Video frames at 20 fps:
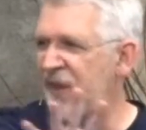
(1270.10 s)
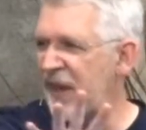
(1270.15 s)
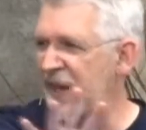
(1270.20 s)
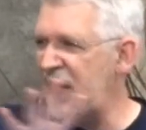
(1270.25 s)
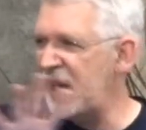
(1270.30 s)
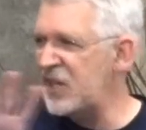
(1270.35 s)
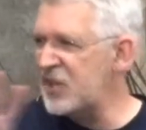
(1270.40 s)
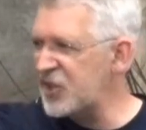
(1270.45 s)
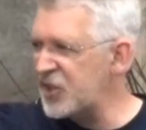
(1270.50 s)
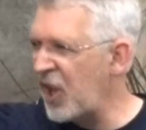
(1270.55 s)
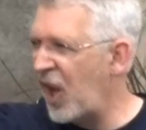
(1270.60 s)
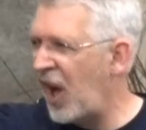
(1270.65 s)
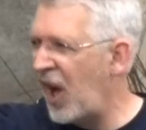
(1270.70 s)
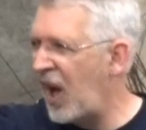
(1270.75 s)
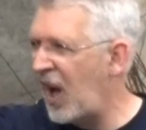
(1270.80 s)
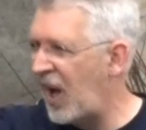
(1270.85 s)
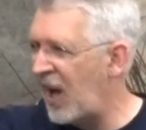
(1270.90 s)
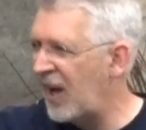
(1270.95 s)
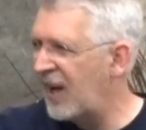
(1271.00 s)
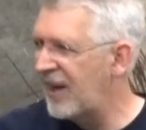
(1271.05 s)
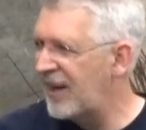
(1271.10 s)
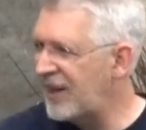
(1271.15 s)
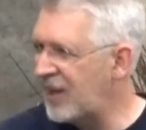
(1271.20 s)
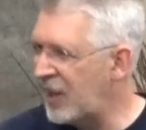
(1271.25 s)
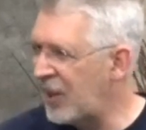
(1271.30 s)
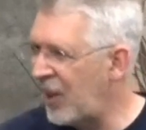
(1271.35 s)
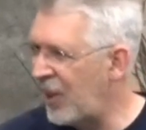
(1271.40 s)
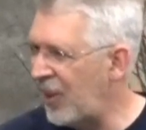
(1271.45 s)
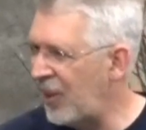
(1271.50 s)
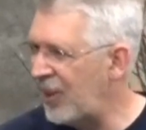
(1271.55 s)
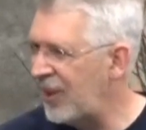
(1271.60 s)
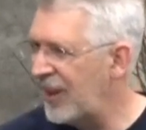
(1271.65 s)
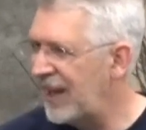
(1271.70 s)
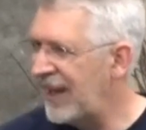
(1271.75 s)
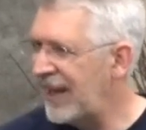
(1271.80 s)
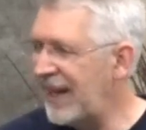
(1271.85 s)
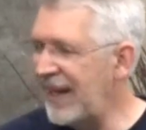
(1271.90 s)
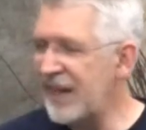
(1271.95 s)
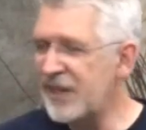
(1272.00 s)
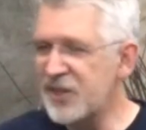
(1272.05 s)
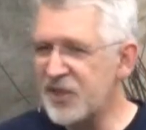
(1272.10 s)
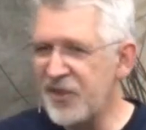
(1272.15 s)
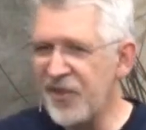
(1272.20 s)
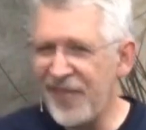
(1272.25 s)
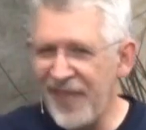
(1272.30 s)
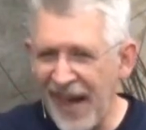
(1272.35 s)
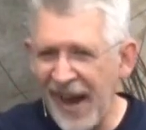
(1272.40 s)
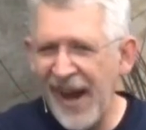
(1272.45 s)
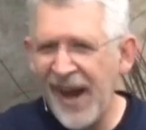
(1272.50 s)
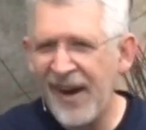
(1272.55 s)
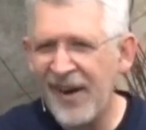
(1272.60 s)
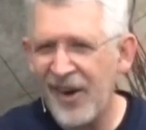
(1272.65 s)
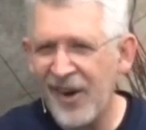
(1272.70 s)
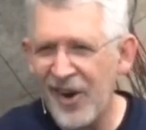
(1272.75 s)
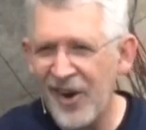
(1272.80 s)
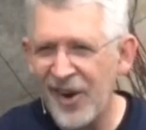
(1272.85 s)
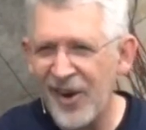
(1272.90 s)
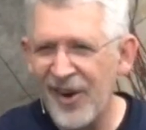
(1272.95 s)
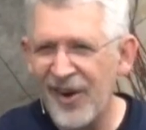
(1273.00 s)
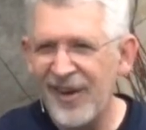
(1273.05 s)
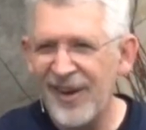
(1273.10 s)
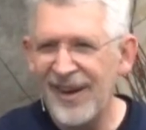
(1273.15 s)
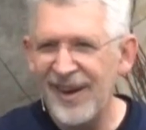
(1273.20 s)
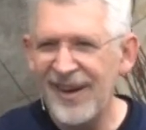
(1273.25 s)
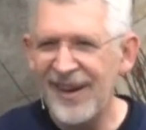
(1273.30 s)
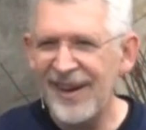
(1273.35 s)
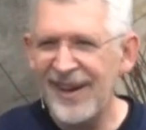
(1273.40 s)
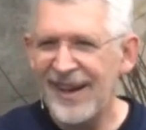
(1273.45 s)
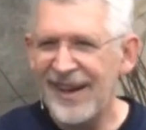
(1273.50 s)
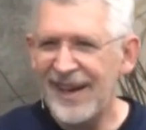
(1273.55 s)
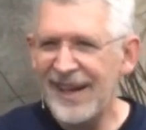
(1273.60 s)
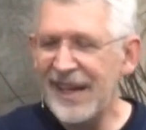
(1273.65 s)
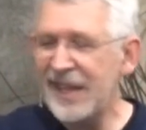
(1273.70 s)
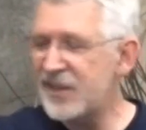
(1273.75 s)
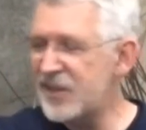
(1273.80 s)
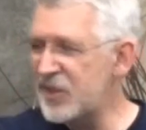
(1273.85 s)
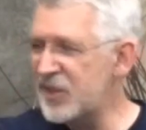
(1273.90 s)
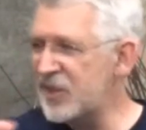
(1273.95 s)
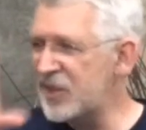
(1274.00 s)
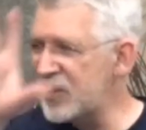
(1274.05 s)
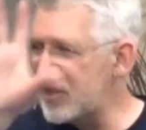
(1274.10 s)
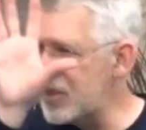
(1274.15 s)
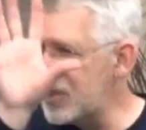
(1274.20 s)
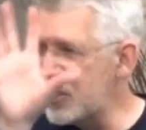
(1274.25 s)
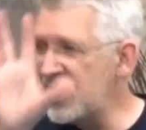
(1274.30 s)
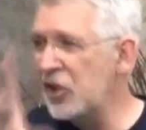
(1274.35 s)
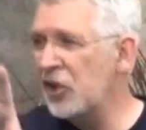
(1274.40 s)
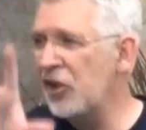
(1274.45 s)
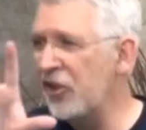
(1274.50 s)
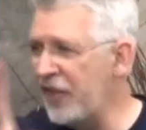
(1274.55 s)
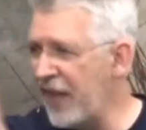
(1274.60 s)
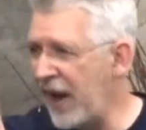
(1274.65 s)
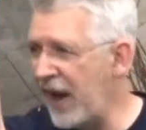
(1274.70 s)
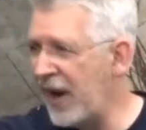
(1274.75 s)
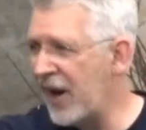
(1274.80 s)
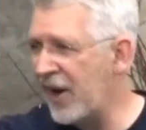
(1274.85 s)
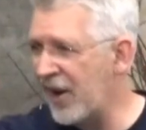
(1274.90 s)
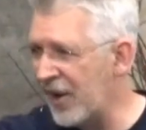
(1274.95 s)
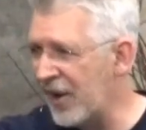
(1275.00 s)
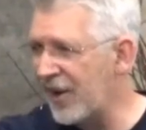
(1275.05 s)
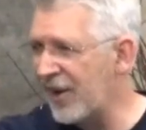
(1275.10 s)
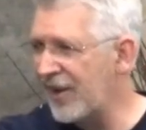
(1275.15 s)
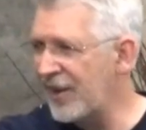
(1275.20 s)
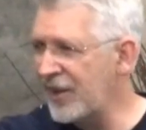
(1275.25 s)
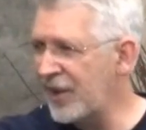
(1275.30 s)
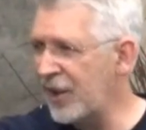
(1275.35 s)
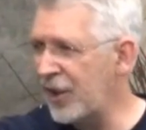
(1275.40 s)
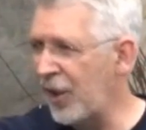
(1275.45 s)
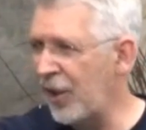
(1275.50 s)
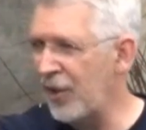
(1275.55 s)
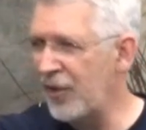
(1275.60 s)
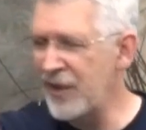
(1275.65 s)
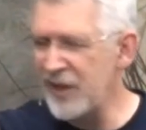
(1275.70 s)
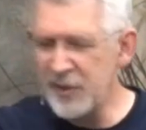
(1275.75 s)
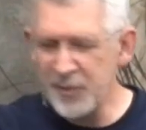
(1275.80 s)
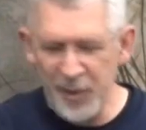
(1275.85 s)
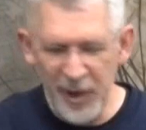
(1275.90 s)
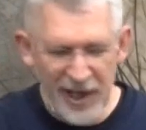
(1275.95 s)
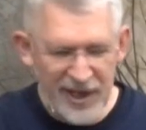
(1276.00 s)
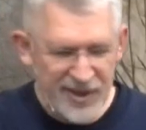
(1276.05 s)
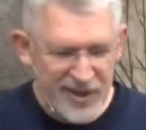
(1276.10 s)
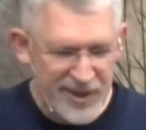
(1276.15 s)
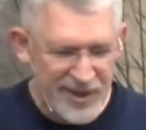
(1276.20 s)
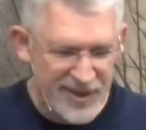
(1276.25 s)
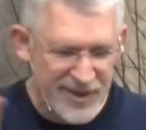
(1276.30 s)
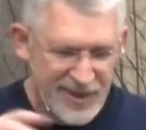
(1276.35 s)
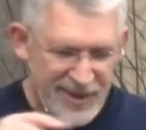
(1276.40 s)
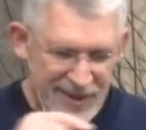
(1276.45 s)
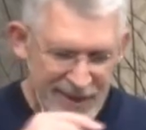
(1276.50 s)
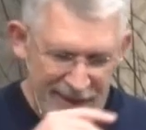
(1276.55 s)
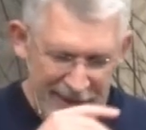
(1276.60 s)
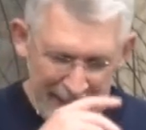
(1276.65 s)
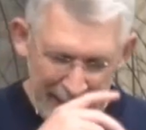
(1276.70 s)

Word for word: that he saw, you know? It's there. It's still there, you know, these places.